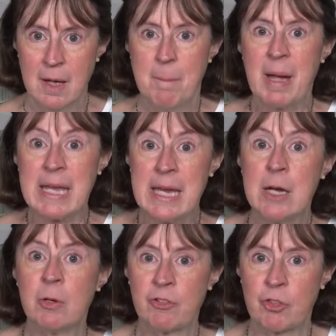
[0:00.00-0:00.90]
But
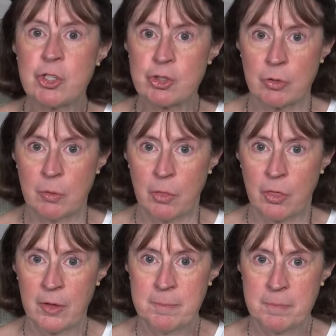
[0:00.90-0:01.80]
here is the
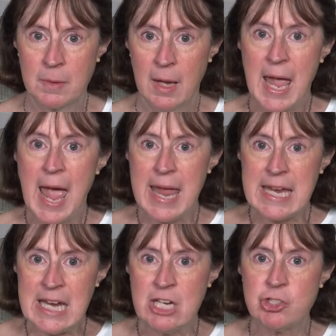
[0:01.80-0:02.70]
truth.
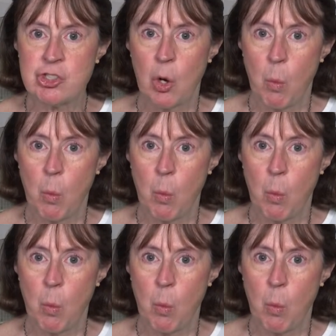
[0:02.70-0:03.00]
Each